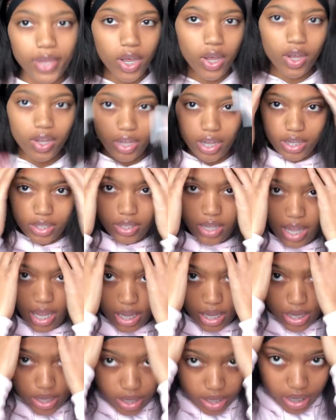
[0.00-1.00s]
Okay, so I
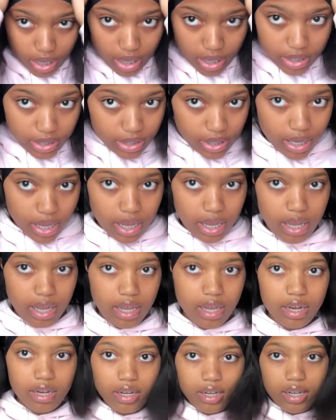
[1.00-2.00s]
cut the lace,
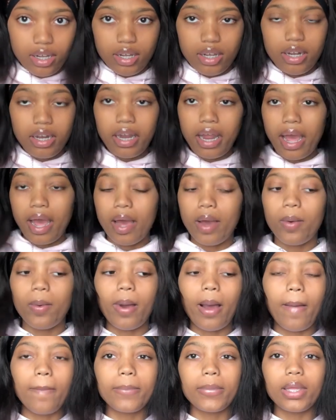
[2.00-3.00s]
and now
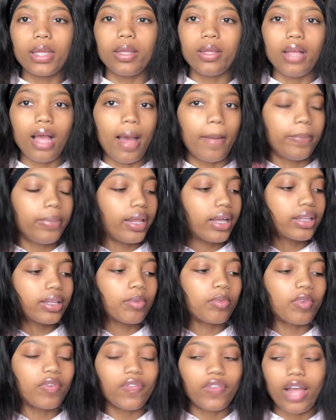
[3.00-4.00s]
I plugged
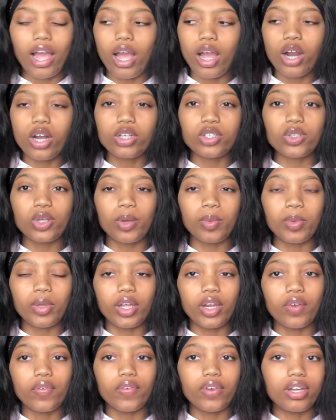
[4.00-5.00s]
up the flat iron, so I'm
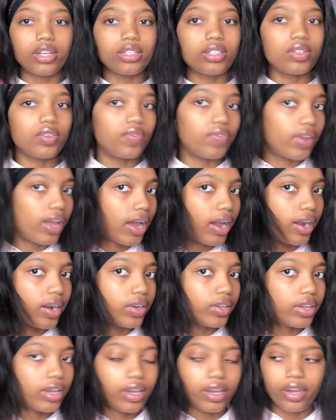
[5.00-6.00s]
getting ready to flat
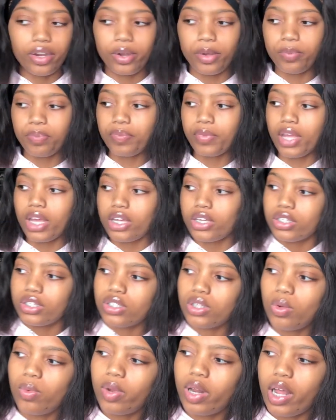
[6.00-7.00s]
iron the hair.
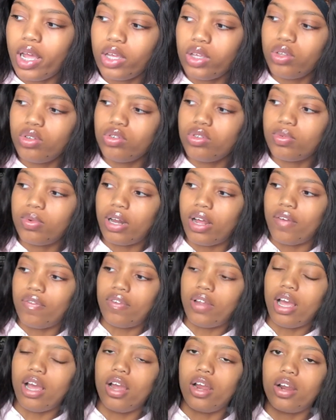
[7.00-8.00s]
So what I use when I
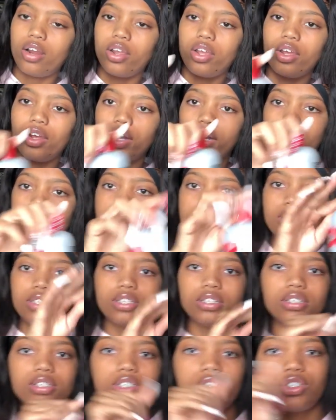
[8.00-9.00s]
flat iron hair is
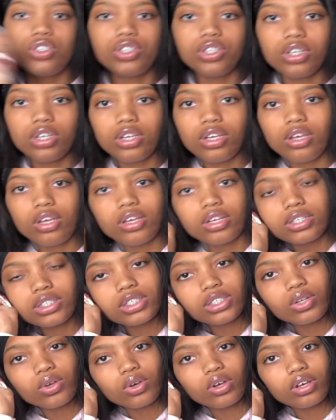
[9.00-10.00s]
this Chi
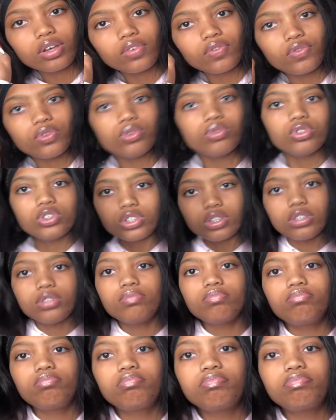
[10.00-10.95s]
Silk Fusion,